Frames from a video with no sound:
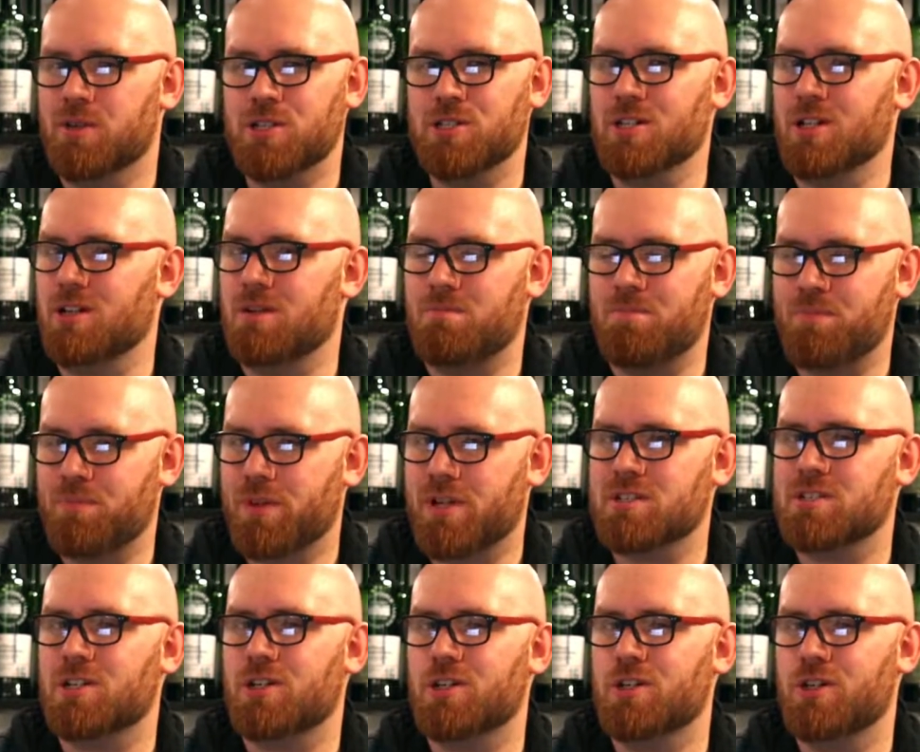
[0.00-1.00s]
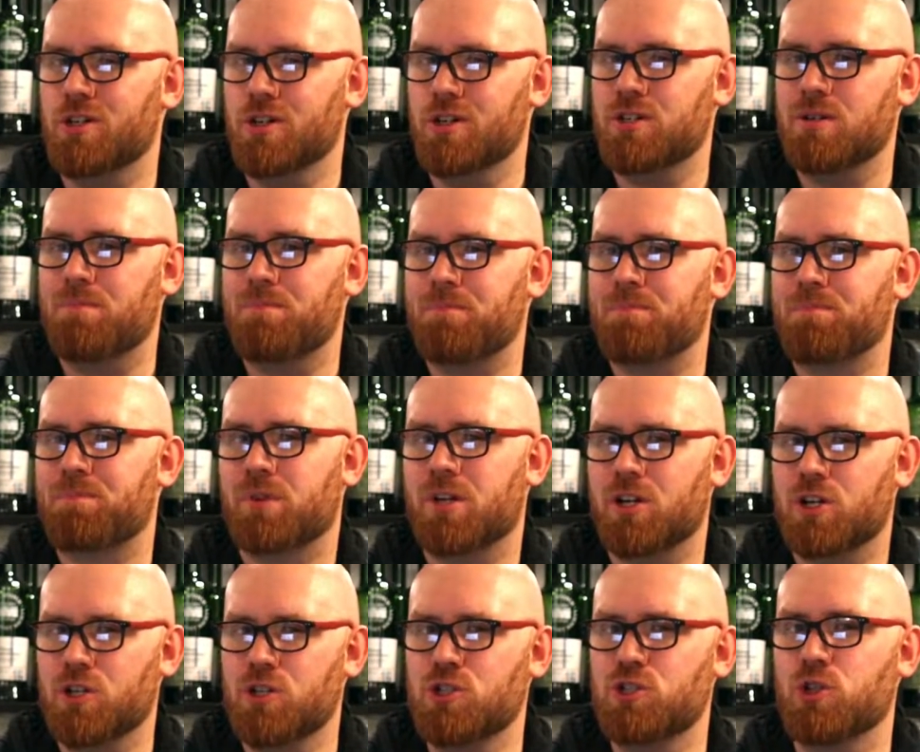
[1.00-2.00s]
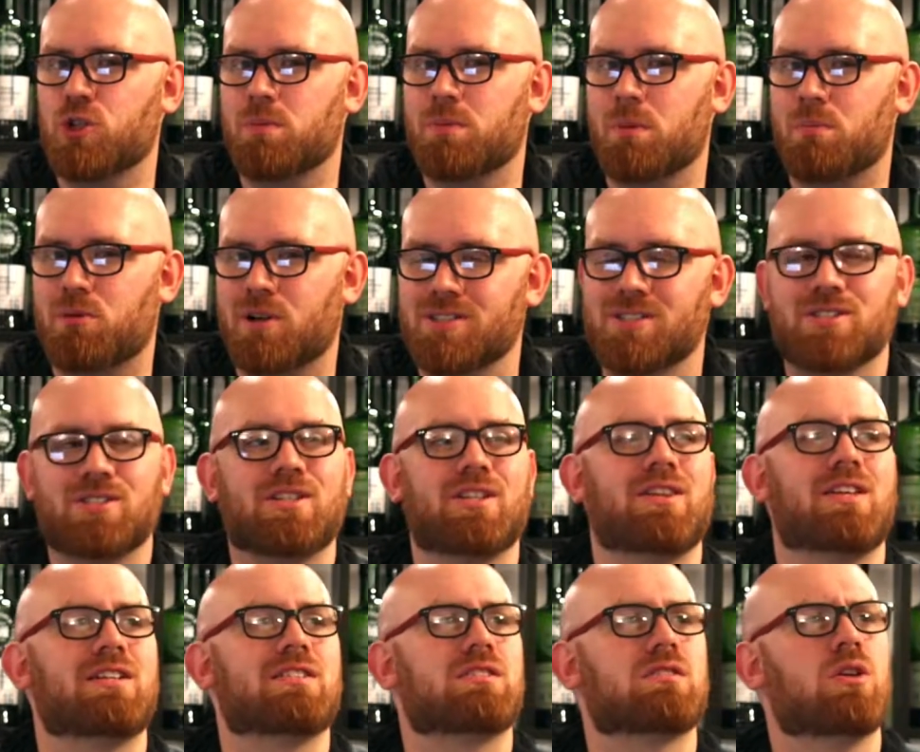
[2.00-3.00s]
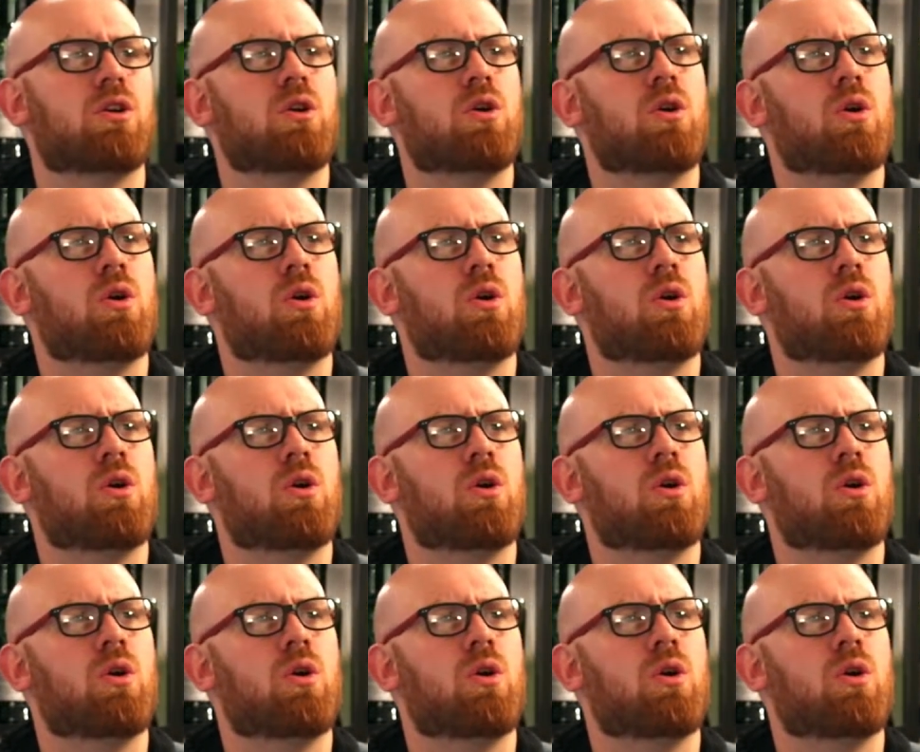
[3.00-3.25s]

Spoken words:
There's a good juniper presence in this